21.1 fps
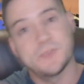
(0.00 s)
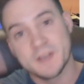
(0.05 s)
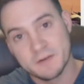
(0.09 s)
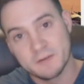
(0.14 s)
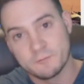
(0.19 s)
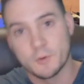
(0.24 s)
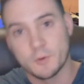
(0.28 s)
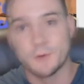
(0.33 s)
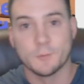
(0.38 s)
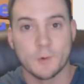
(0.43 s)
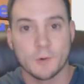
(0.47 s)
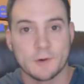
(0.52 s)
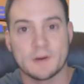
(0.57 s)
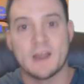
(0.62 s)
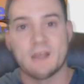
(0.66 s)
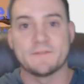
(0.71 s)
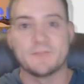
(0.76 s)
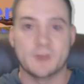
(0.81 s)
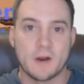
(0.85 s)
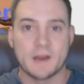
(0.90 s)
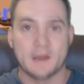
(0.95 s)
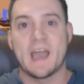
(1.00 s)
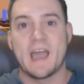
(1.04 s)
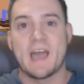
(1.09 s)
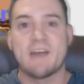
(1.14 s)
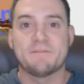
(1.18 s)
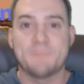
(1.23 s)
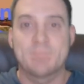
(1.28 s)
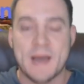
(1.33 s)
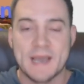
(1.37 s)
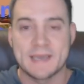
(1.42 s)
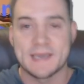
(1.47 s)
think of World of Warcraft, all right, I
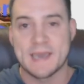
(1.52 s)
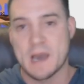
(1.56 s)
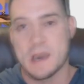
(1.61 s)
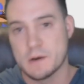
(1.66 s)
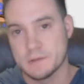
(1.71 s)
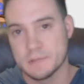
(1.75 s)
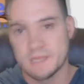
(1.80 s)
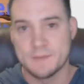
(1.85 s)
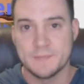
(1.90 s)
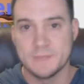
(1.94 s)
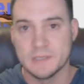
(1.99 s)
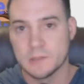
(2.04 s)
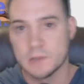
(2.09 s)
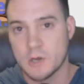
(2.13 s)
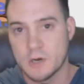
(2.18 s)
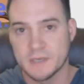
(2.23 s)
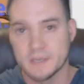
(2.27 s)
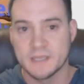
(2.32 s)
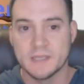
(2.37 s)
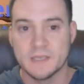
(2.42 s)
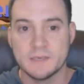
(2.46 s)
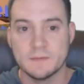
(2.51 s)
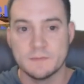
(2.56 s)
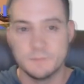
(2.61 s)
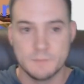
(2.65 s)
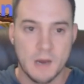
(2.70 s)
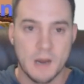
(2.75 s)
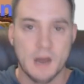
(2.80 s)
have my account, let me log in.